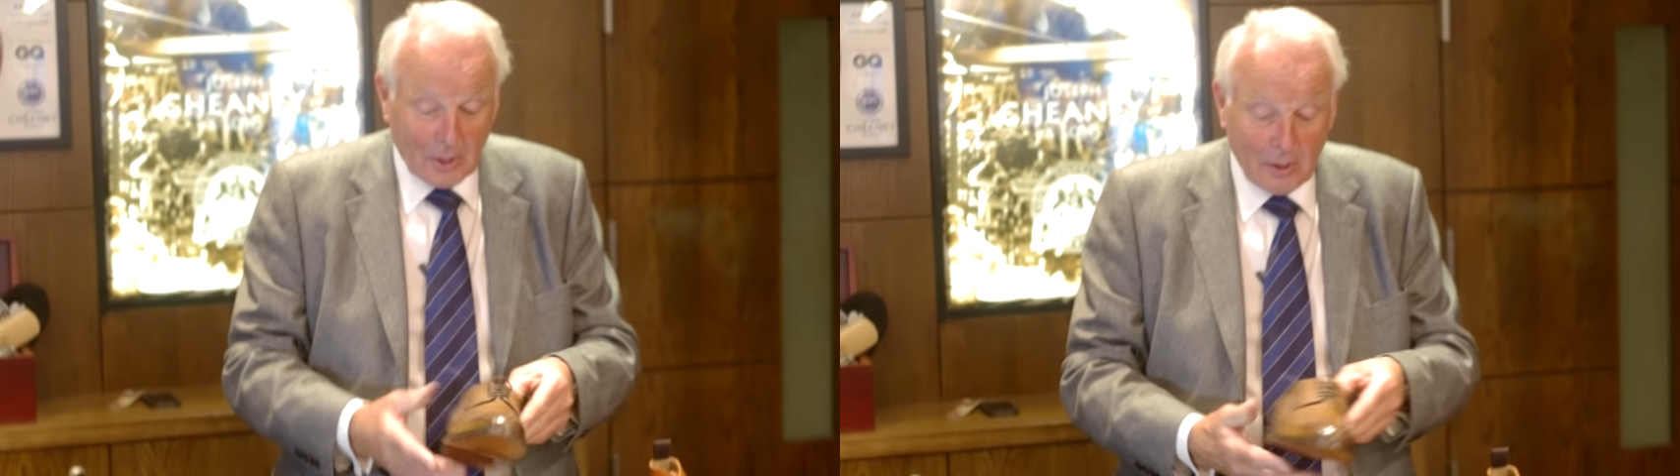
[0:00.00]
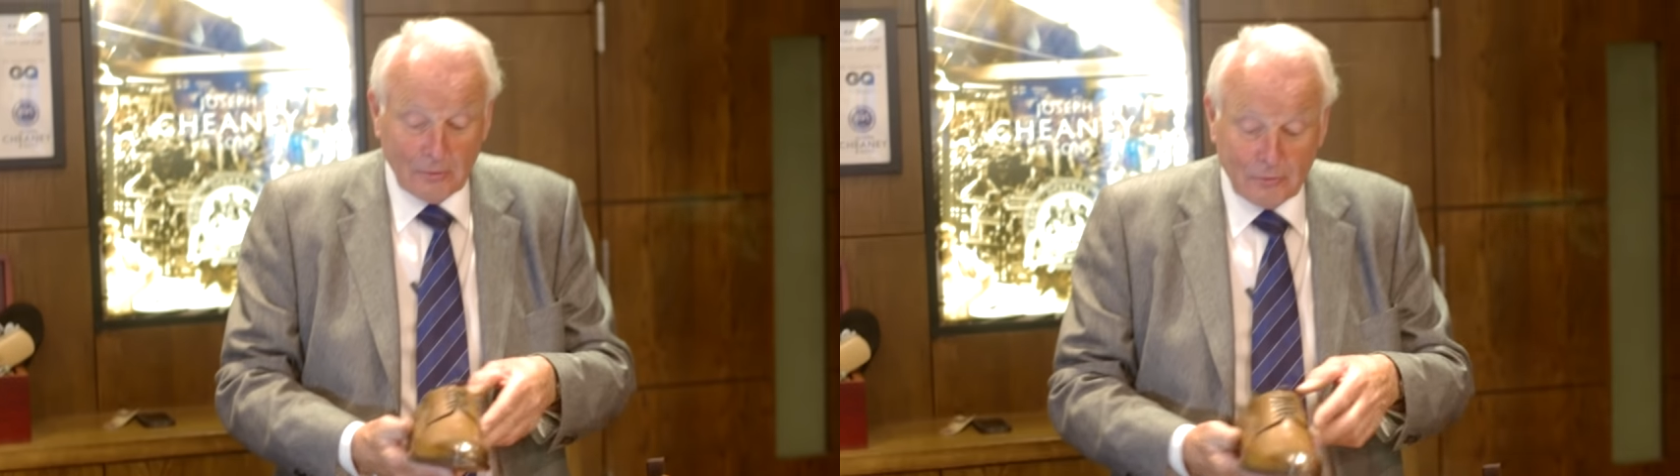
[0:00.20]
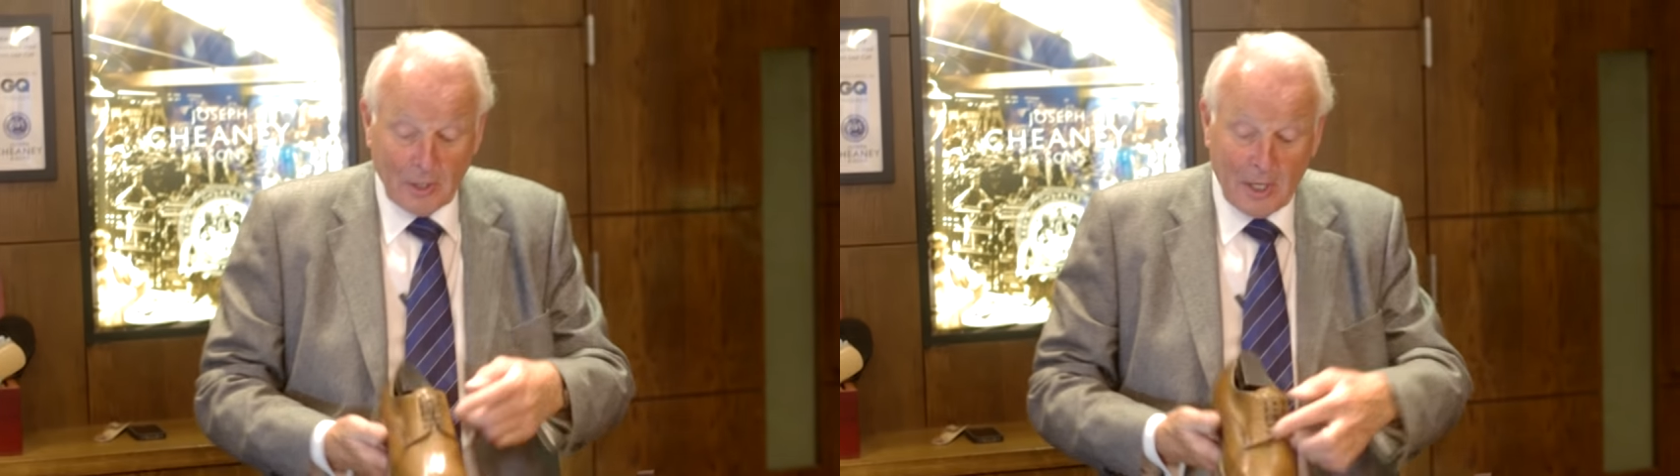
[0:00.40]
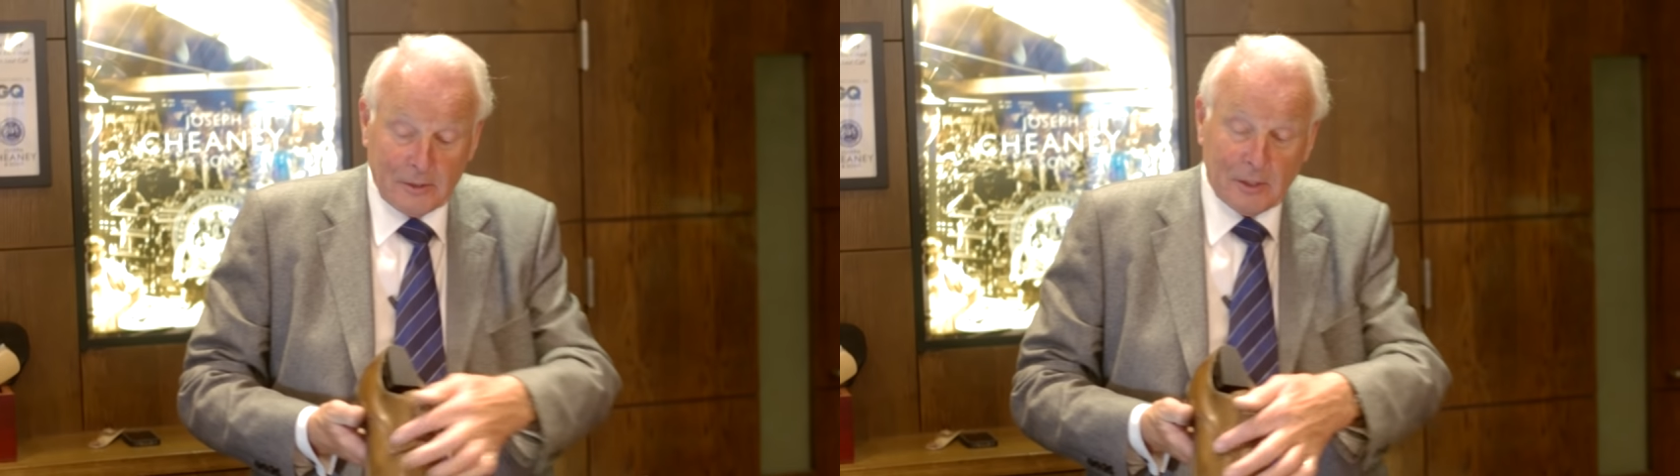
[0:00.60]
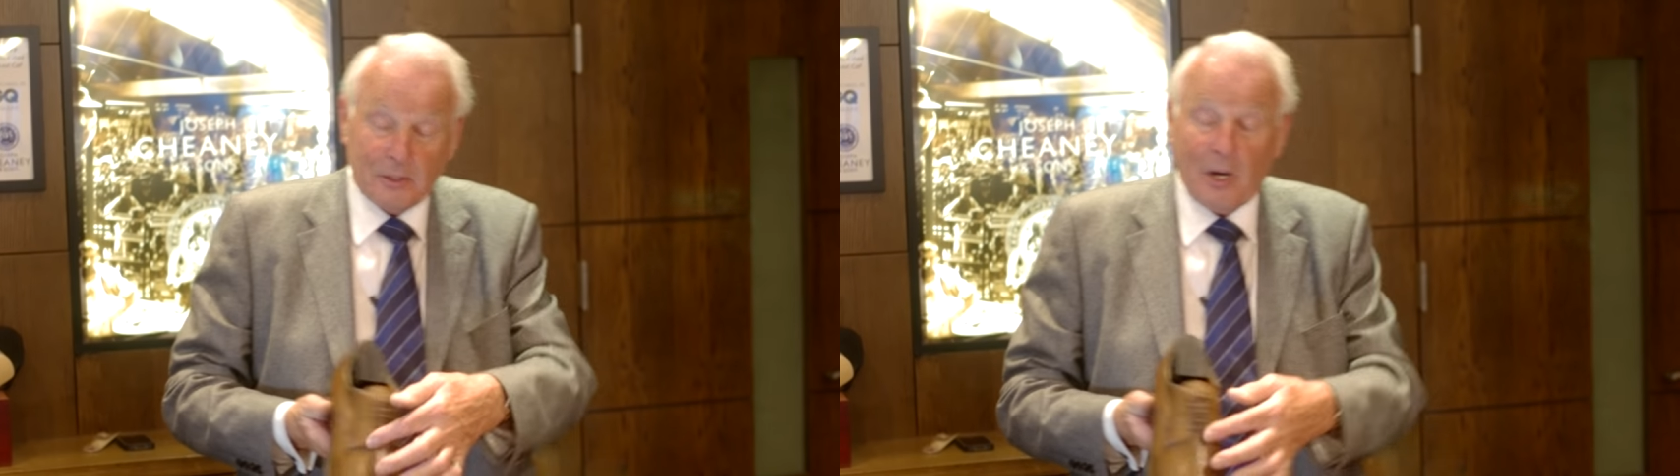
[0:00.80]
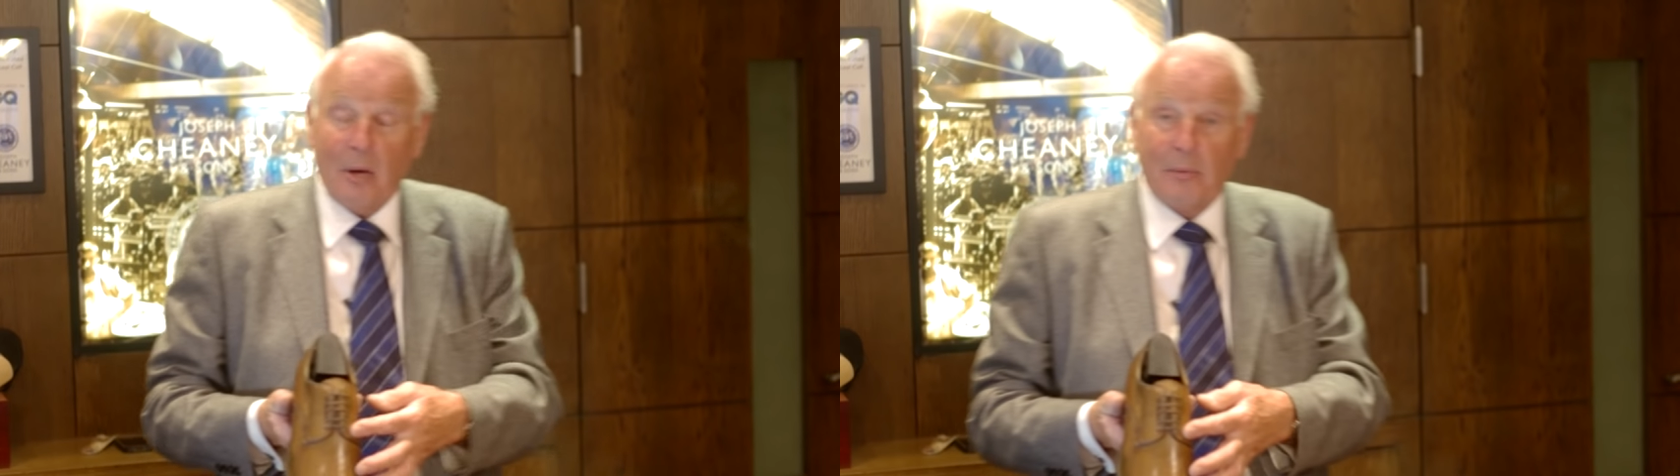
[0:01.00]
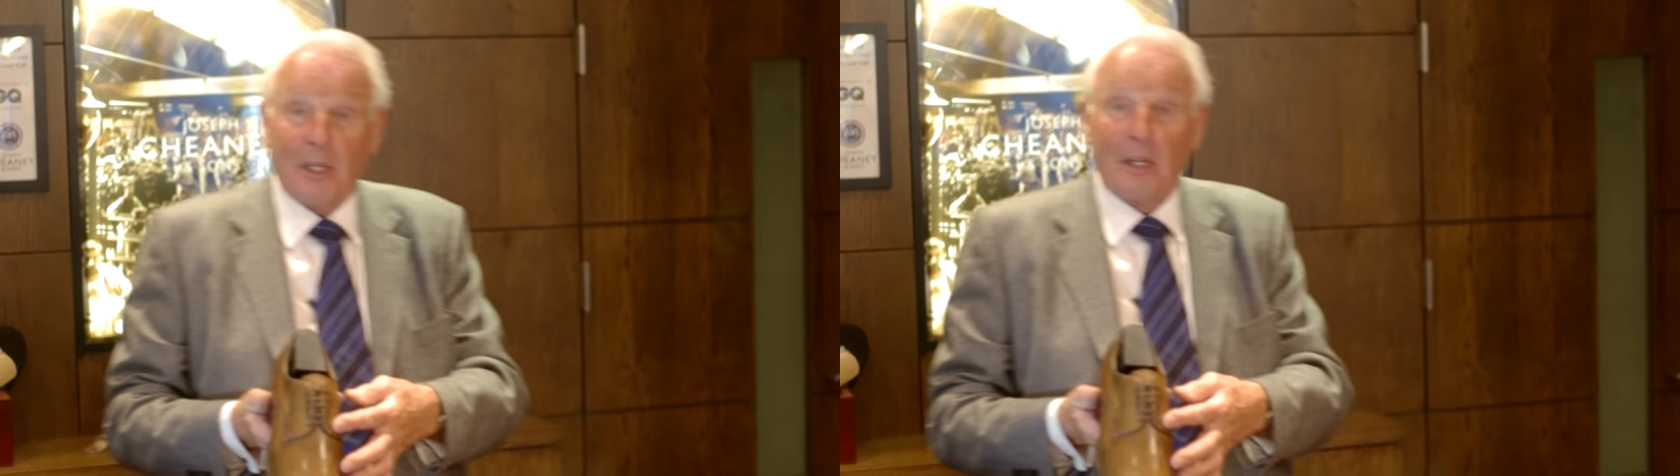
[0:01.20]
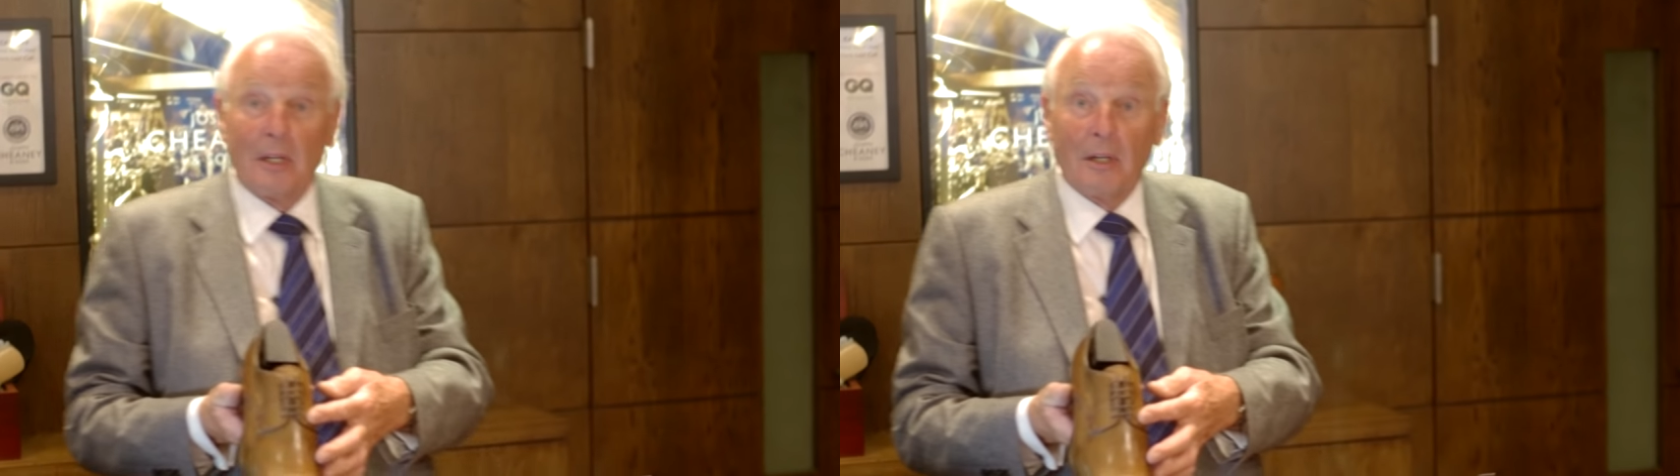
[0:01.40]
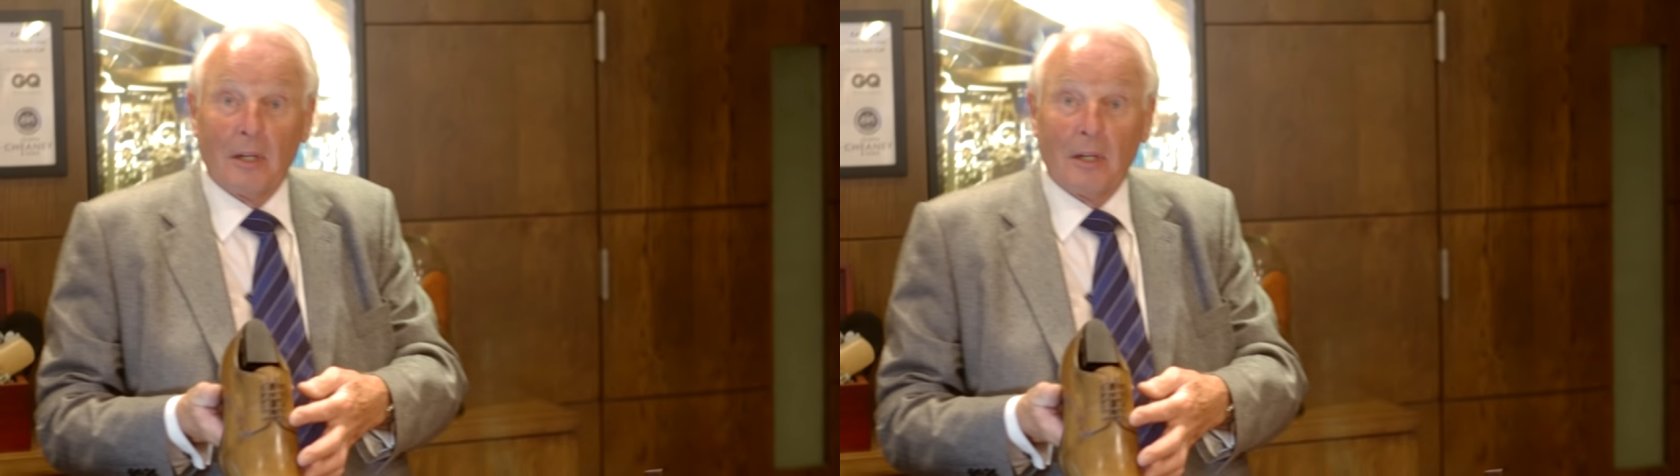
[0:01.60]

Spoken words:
go for the Derby